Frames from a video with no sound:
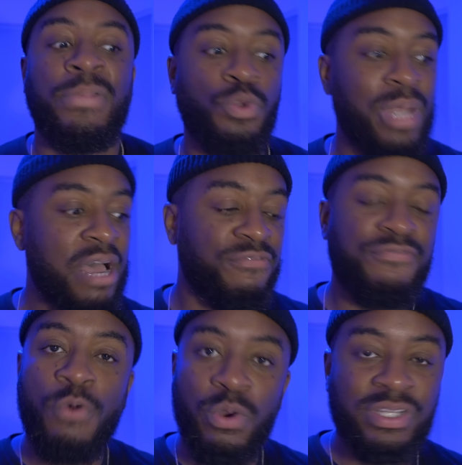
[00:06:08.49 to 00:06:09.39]
Do not
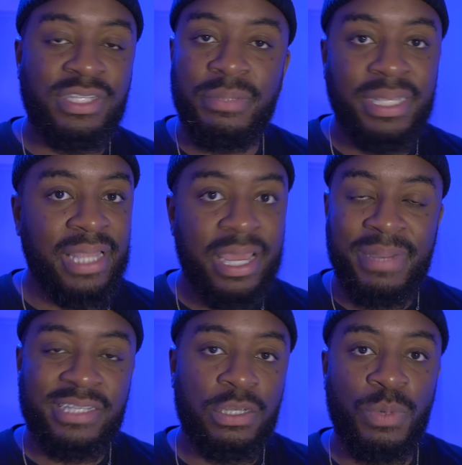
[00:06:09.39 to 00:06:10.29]
force to be led
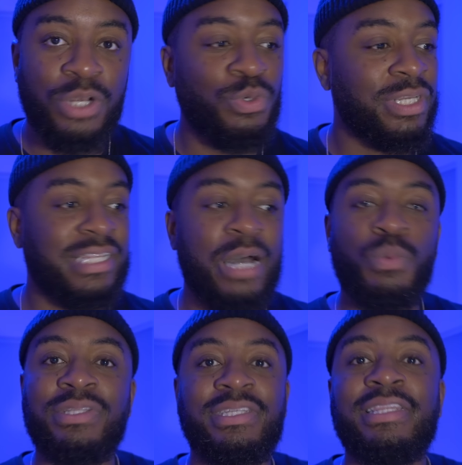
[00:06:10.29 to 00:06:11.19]
by someone who does not
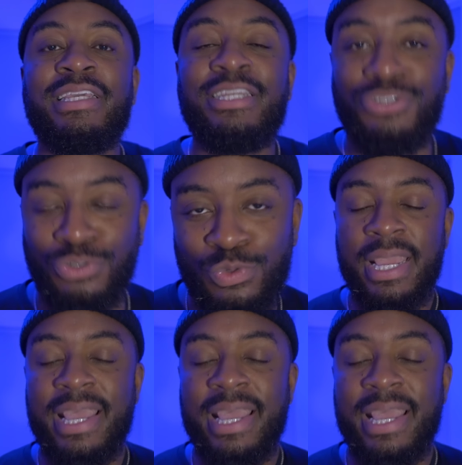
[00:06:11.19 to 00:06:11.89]
want to lead you.